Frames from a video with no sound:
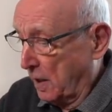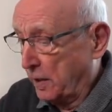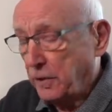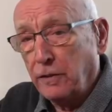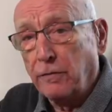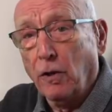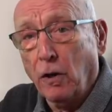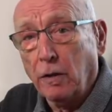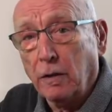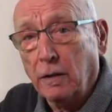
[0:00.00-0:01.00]
And his
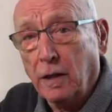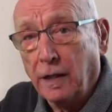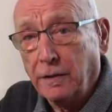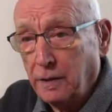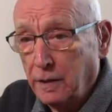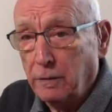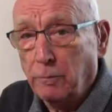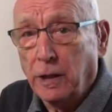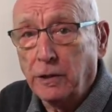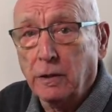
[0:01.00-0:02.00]
father, and indeed
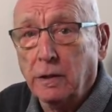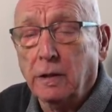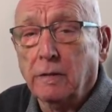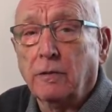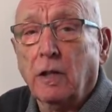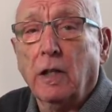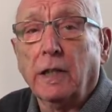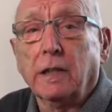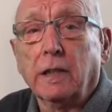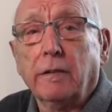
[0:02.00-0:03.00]
Westley, have
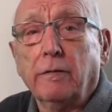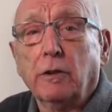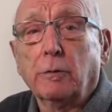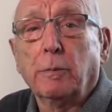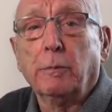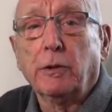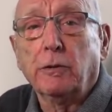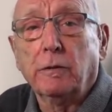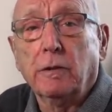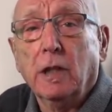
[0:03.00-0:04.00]
kindly given us
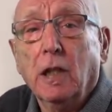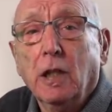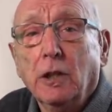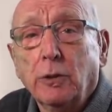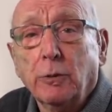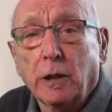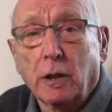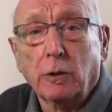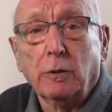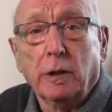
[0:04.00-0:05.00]
permission to
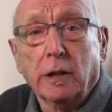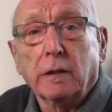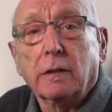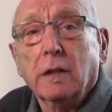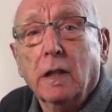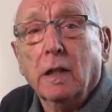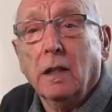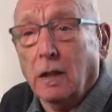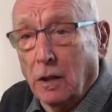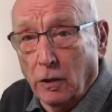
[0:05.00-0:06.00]
include it
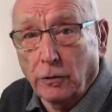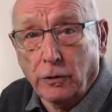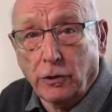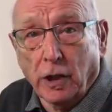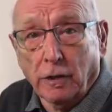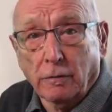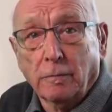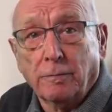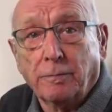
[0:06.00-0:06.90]
on the channel.